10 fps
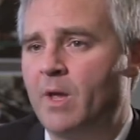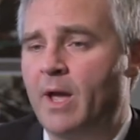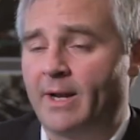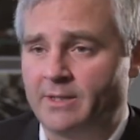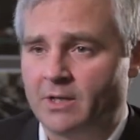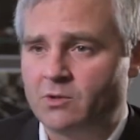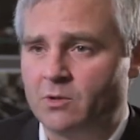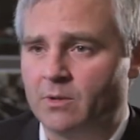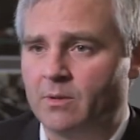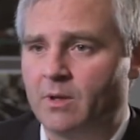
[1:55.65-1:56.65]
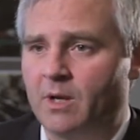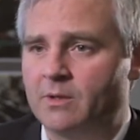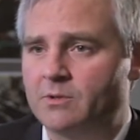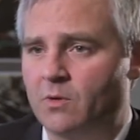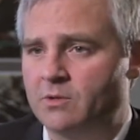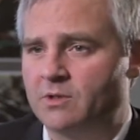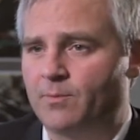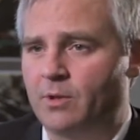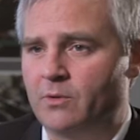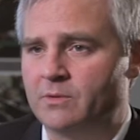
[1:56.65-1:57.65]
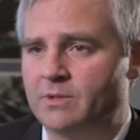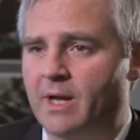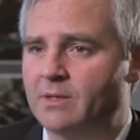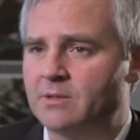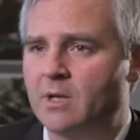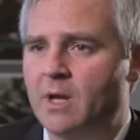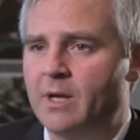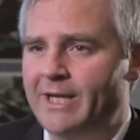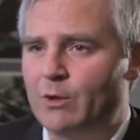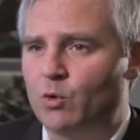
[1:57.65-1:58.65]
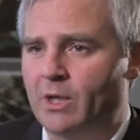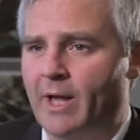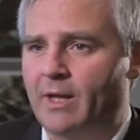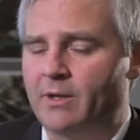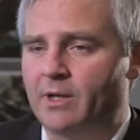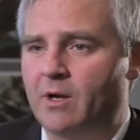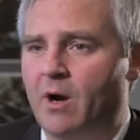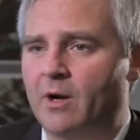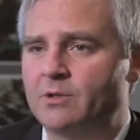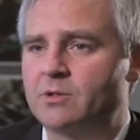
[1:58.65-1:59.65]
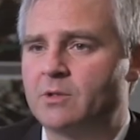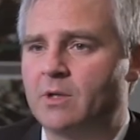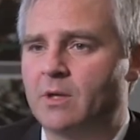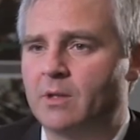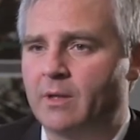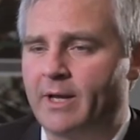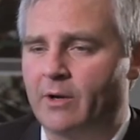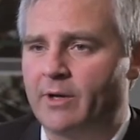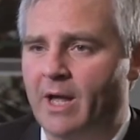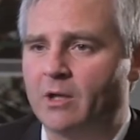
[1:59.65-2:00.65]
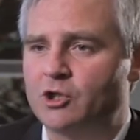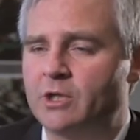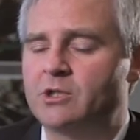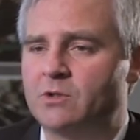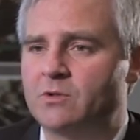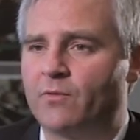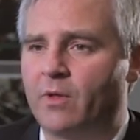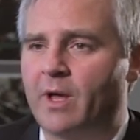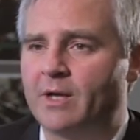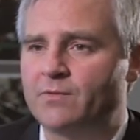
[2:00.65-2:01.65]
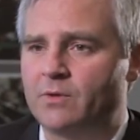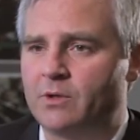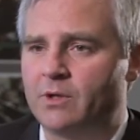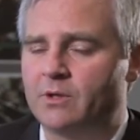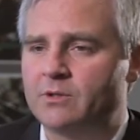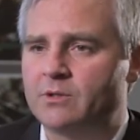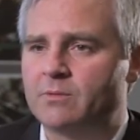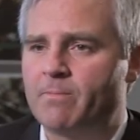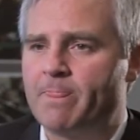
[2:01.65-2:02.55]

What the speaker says: and industrial sources of pollutants as equally likely to cause Lake Erie algae issues over the last few years.